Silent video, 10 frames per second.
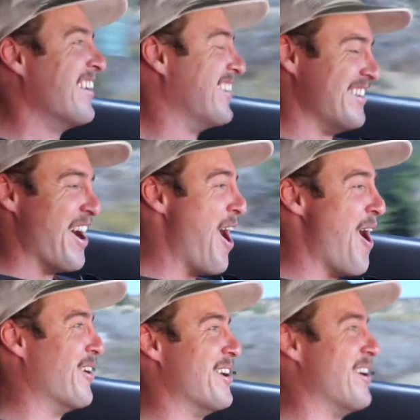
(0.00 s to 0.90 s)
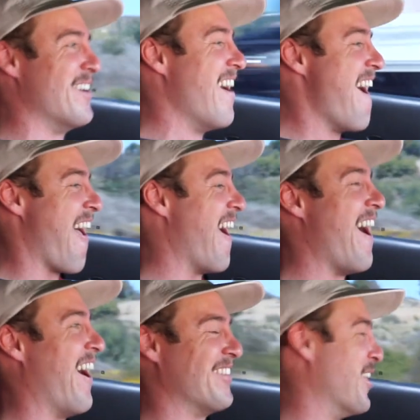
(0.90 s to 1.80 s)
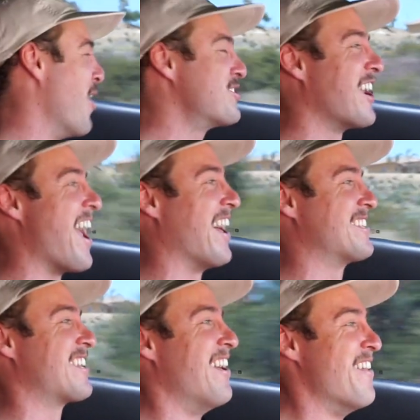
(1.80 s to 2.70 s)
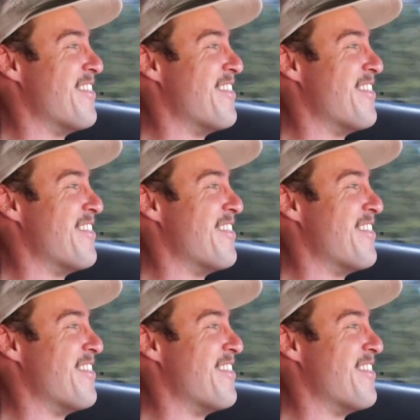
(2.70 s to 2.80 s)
No, dude. No chance.